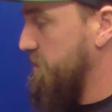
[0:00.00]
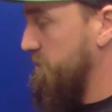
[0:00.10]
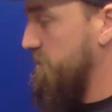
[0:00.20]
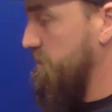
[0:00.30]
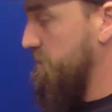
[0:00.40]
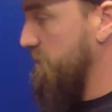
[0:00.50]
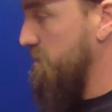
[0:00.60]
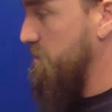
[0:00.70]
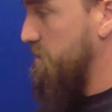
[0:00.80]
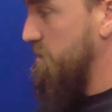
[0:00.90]
you to do
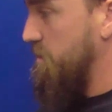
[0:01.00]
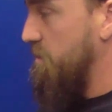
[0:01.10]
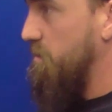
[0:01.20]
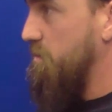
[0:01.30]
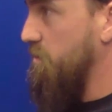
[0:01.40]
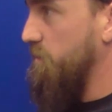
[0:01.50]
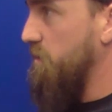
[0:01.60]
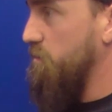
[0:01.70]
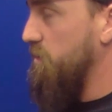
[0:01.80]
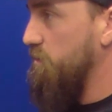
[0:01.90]
something, no
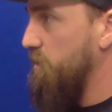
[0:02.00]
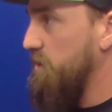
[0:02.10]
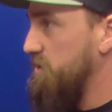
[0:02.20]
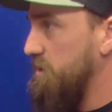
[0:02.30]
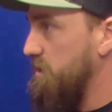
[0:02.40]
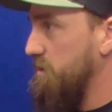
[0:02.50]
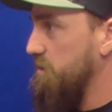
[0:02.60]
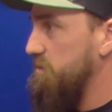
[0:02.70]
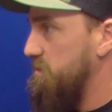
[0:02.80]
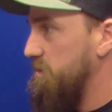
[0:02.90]
matter what direction that
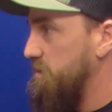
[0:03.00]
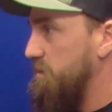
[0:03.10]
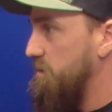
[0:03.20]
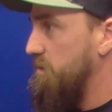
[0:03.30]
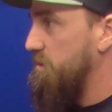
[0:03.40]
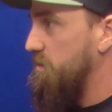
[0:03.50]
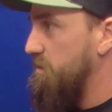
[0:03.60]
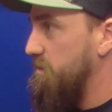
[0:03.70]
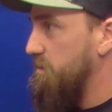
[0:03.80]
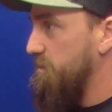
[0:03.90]
is,
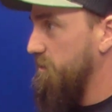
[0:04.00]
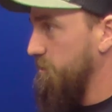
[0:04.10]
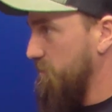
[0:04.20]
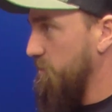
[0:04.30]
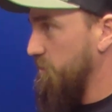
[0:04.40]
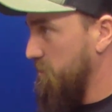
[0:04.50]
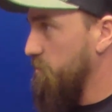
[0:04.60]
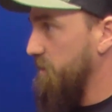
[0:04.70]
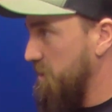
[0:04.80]
you you